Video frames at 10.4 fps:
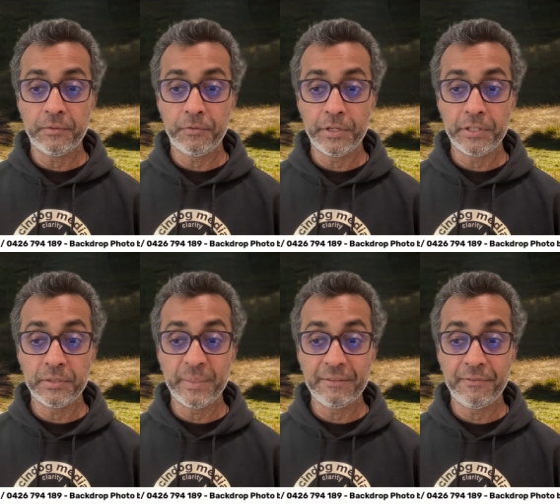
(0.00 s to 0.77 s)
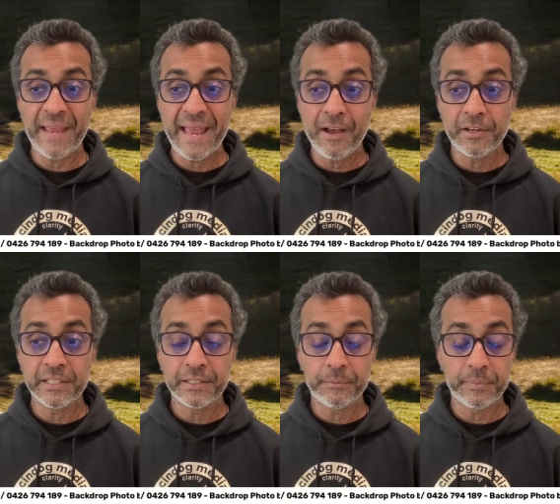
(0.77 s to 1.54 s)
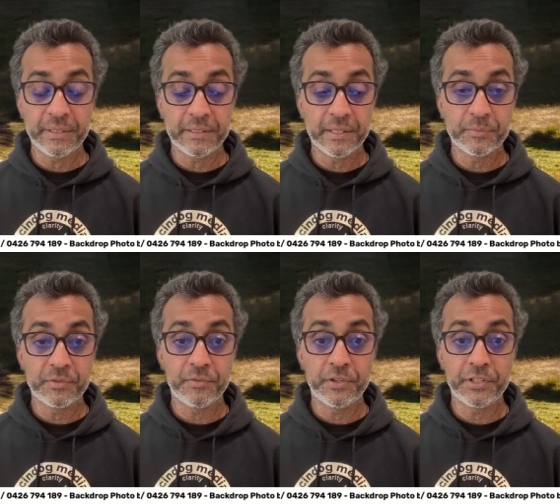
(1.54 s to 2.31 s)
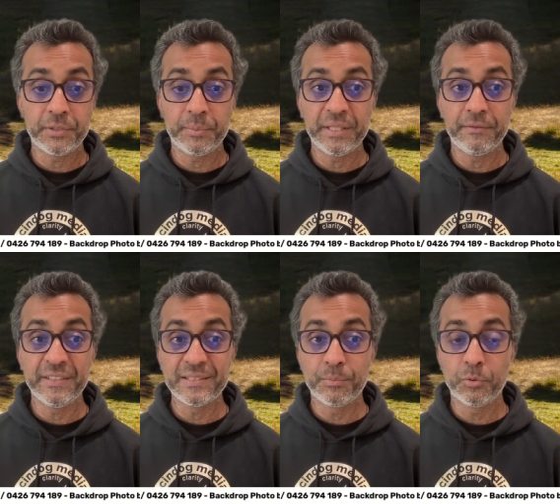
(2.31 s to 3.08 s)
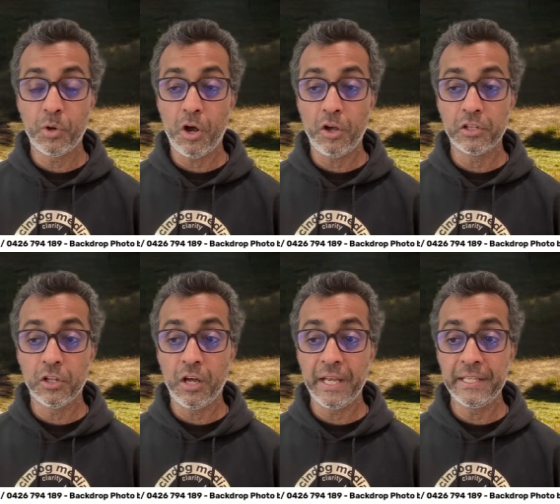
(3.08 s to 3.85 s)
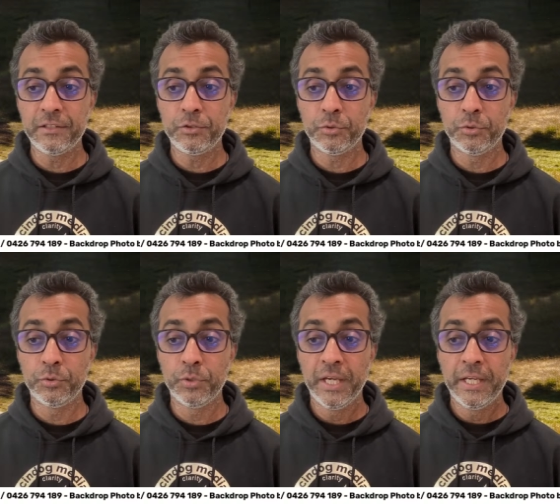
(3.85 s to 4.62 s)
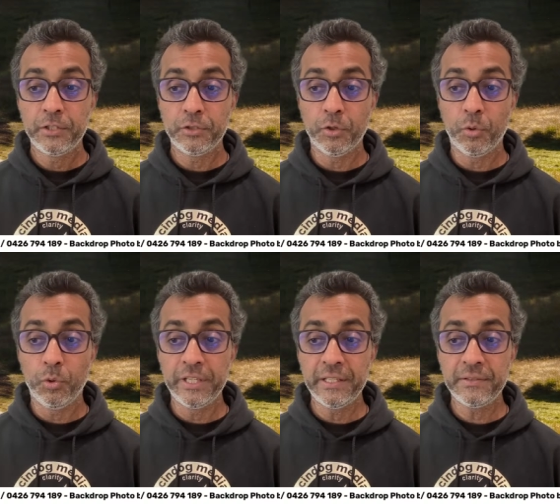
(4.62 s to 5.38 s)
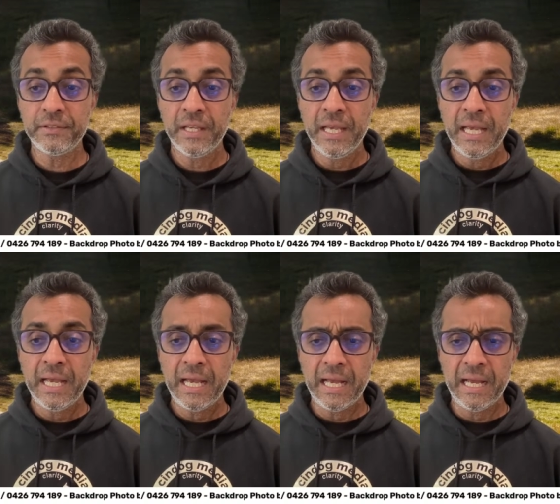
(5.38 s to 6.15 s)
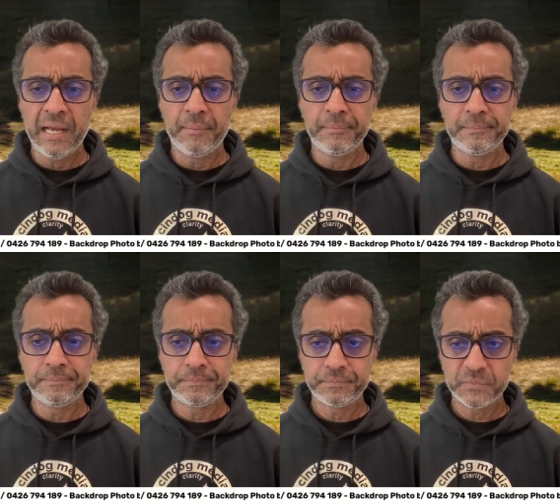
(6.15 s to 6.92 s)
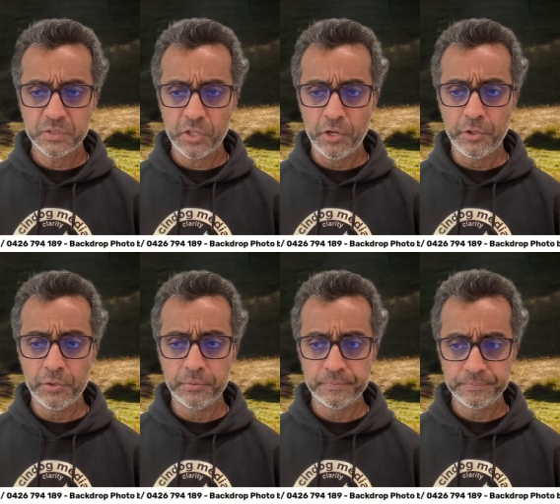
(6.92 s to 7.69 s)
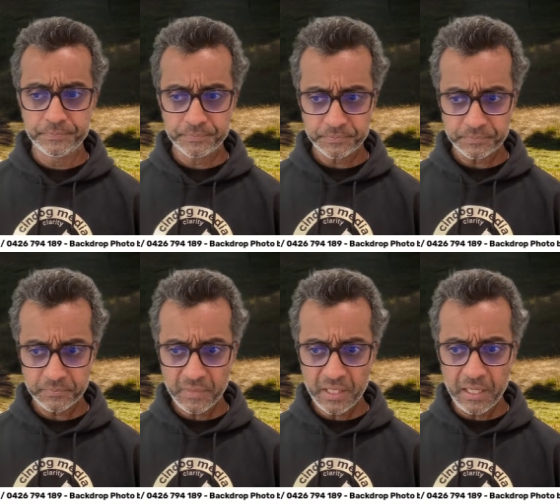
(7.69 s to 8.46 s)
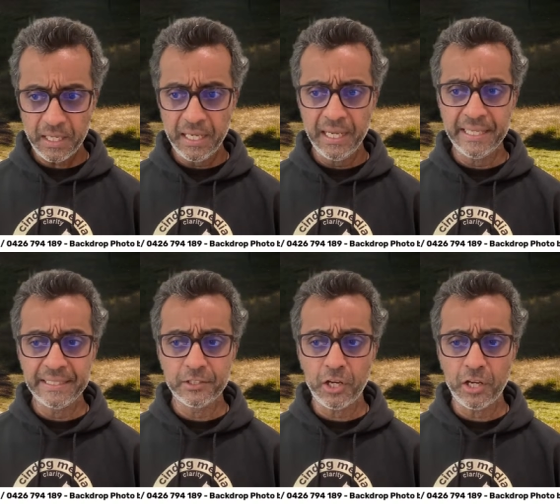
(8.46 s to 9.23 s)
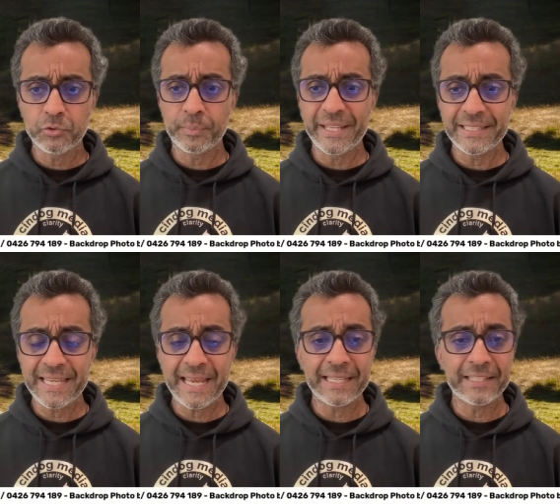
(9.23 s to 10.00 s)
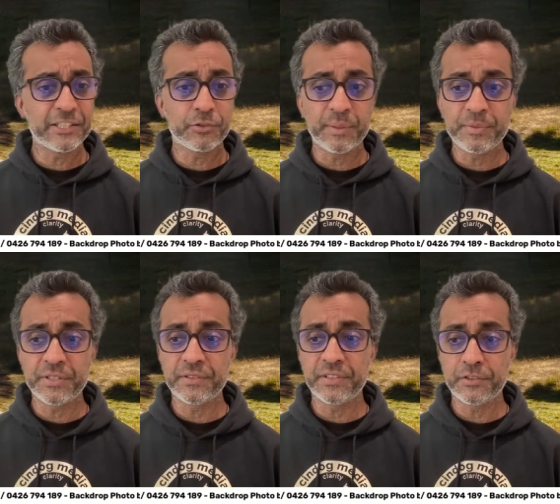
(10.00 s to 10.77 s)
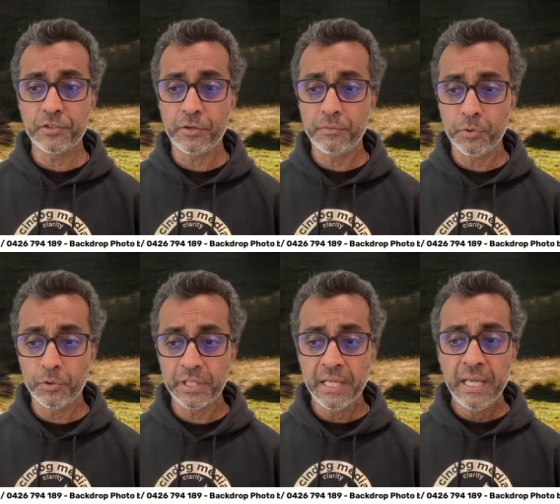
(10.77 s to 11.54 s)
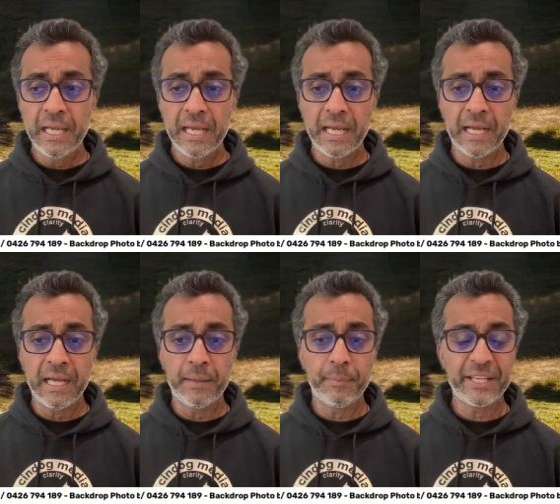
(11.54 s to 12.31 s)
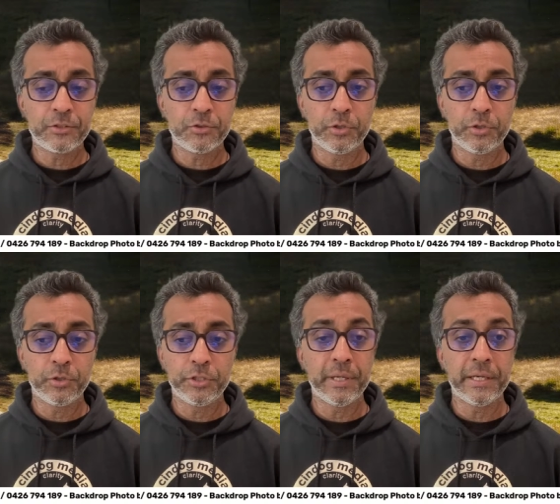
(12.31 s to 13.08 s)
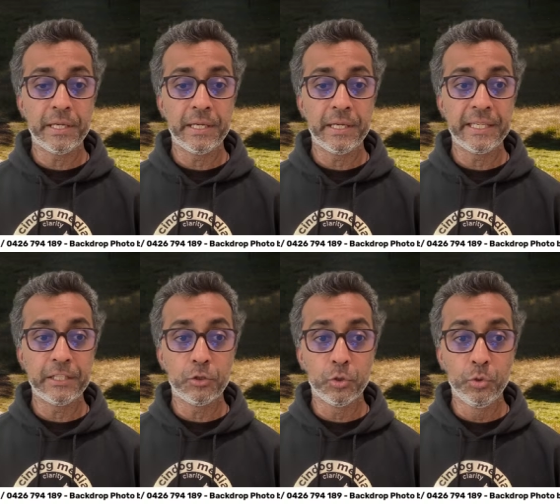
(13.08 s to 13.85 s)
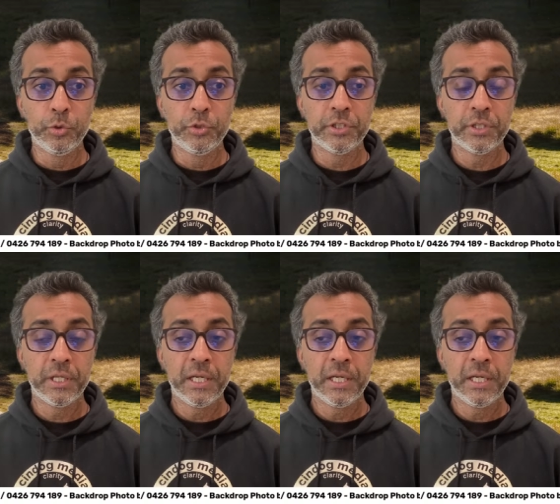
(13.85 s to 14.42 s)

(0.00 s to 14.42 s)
for it to be found, in terms of for it to be visible online to your audience. So in the titles, meta tag, descriptions, and so forth. Make sure you include